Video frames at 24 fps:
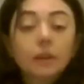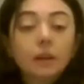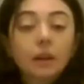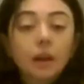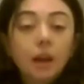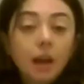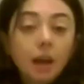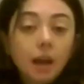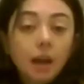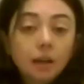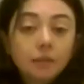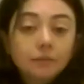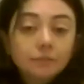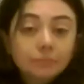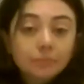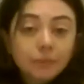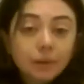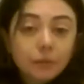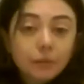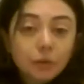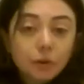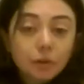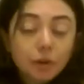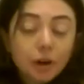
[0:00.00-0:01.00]
And if
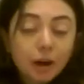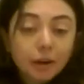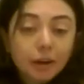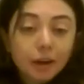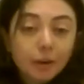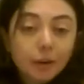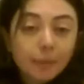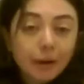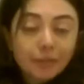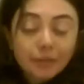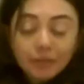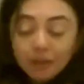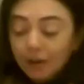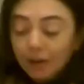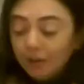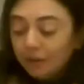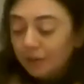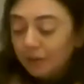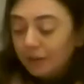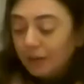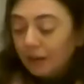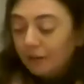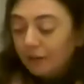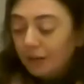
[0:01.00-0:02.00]
you're talking about the other
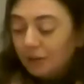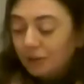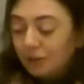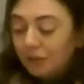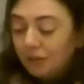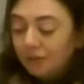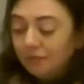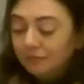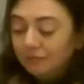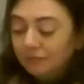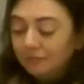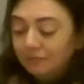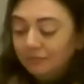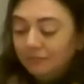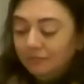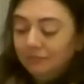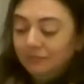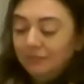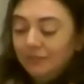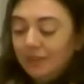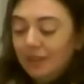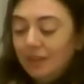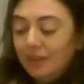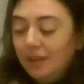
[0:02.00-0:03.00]
direction,
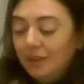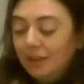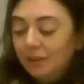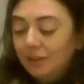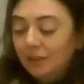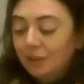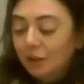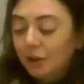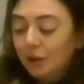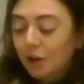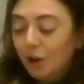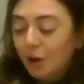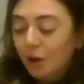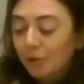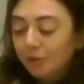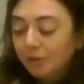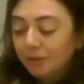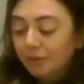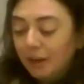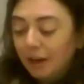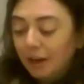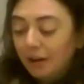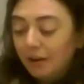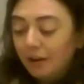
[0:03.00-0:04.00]
the
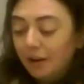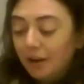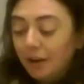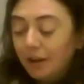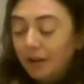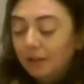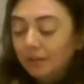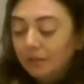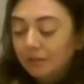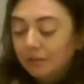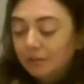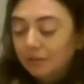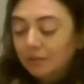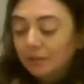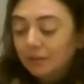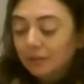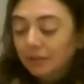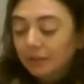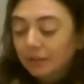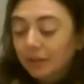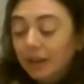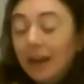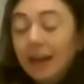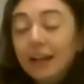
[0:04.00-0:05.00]
coast area
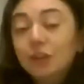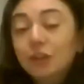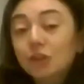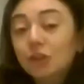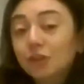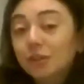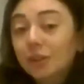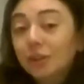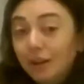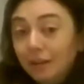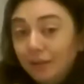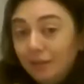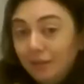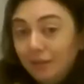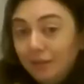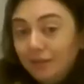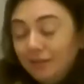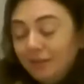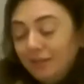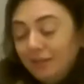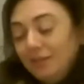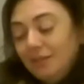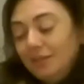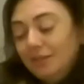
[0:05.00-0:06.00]
had
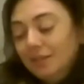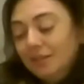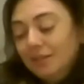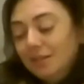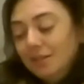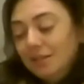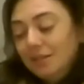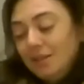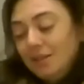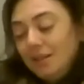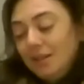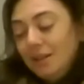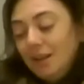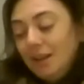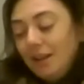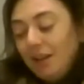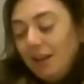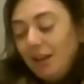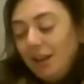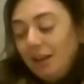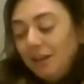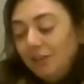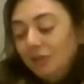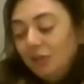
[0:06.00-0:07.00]
shells.
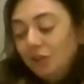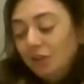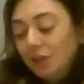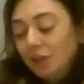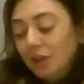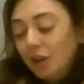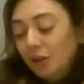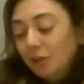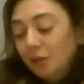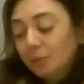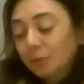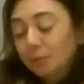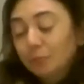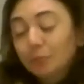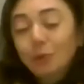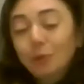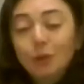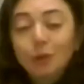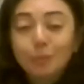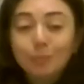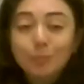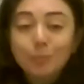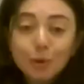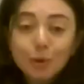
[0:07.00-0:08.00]
And shells are
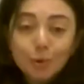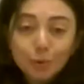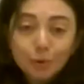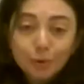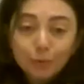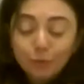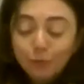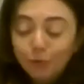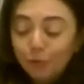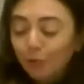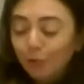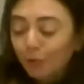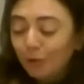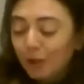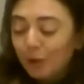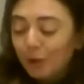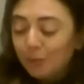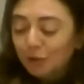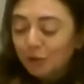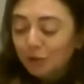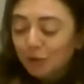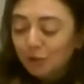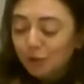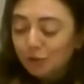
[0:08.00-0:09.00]
really beautiful. They
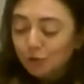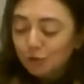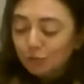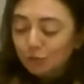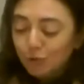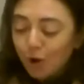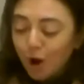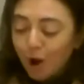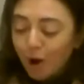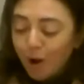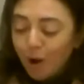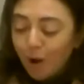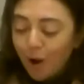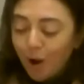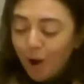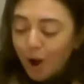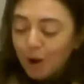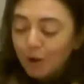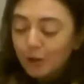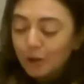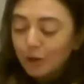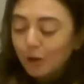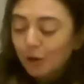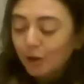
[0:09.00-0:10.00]
were
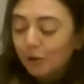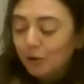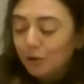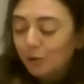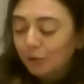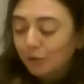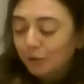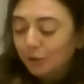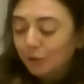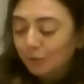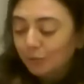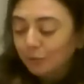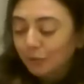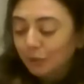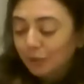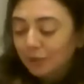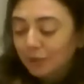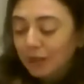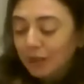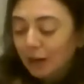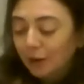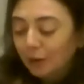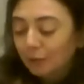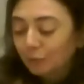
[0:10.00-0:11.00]
strong. You could use them for
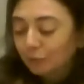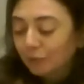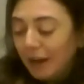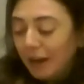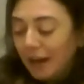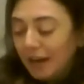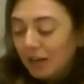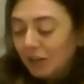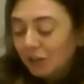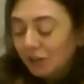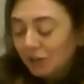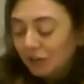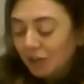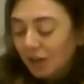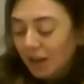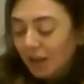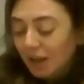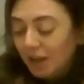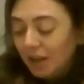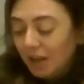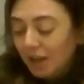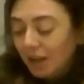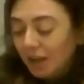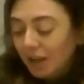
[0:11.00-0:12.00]

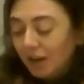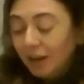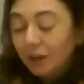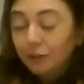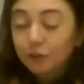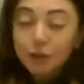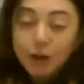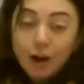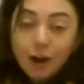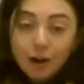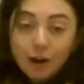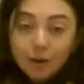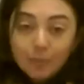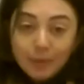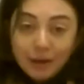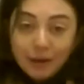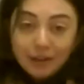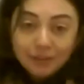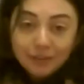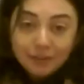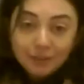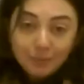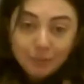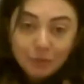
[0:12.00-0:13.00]
decoration. I'll talk
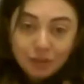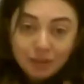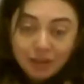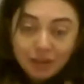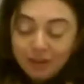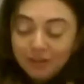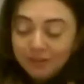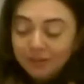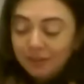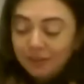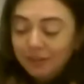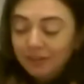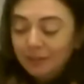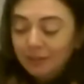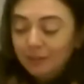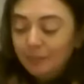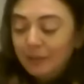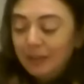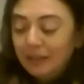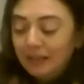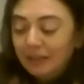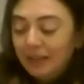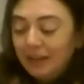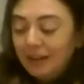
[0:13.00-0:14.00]
about some shells a little
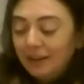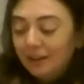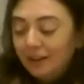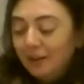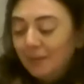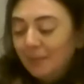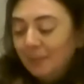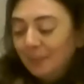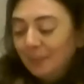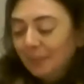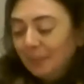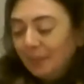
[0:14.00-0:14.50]
bit later.